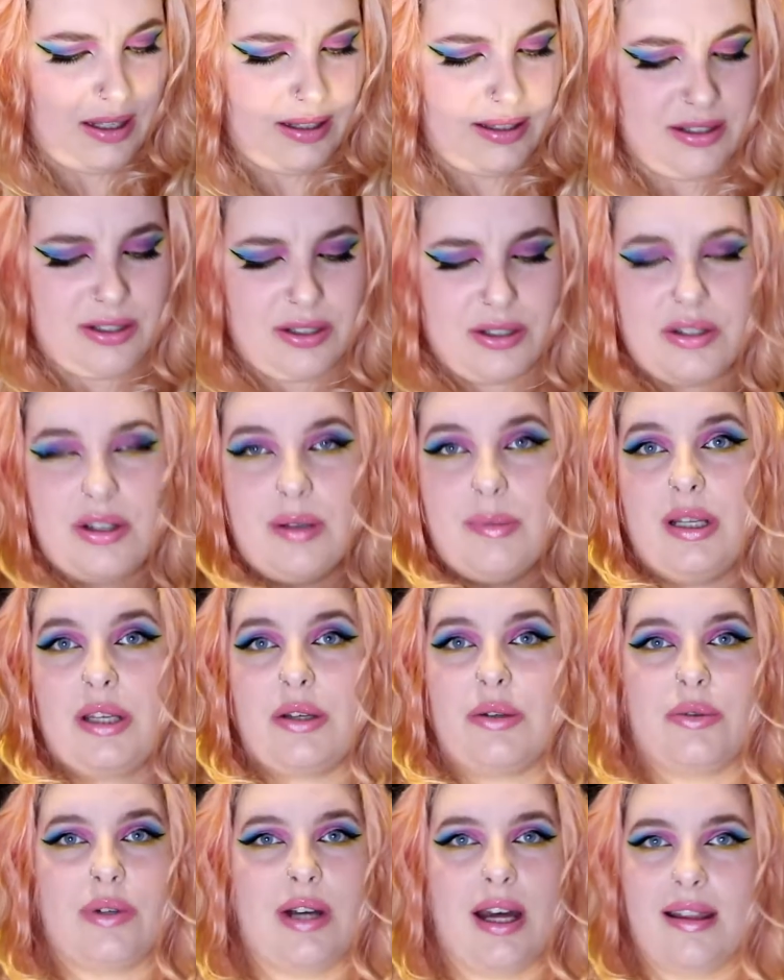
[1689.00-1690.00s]
It's just so many
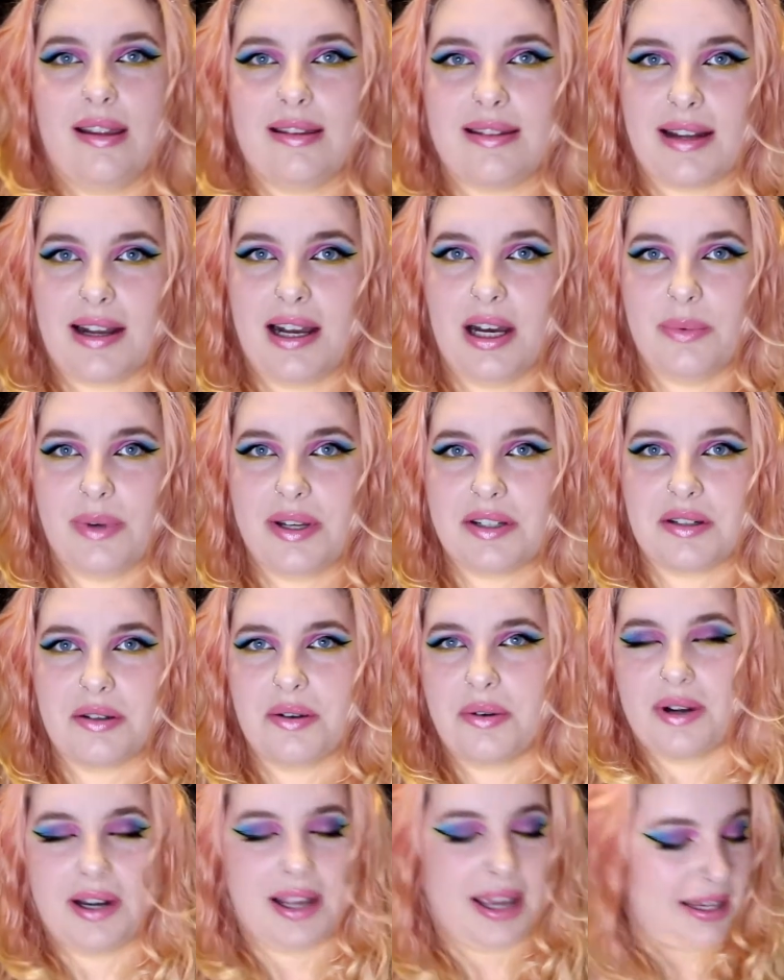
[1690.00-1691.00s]
cool colors. I can't wait to
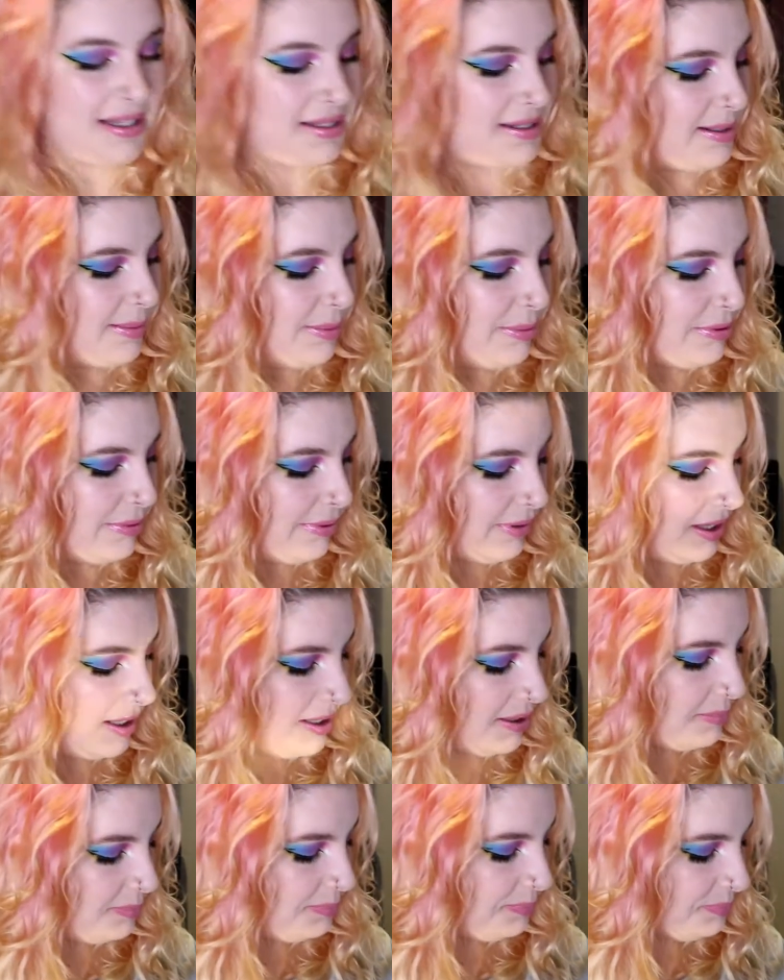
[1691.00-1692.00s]
create some more with
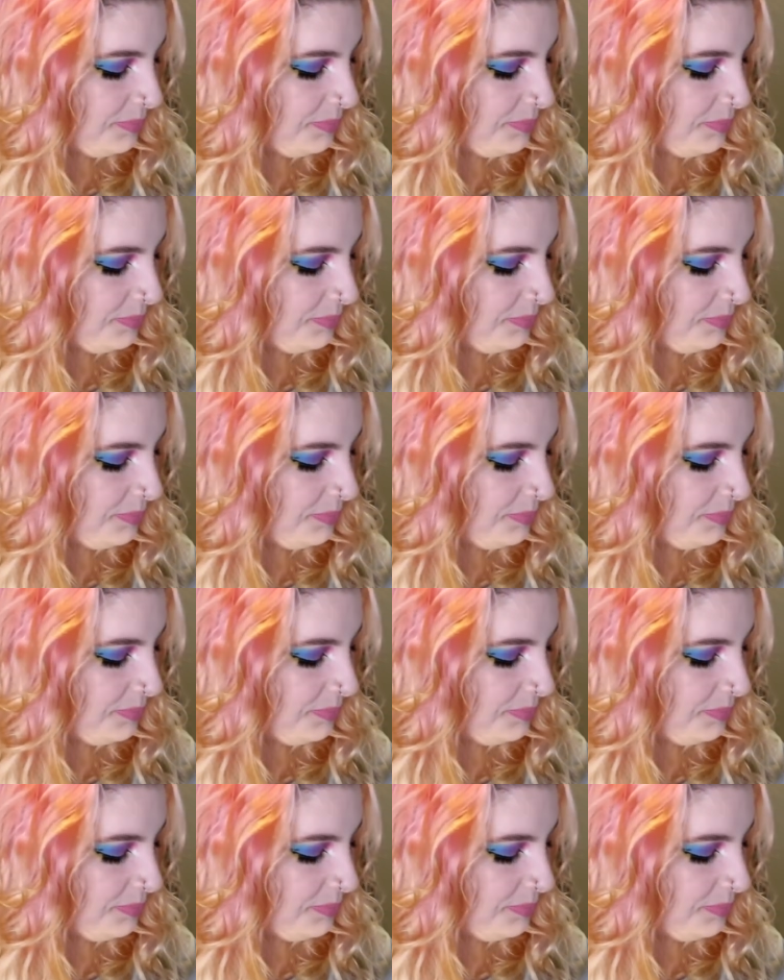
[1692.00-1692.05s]
it.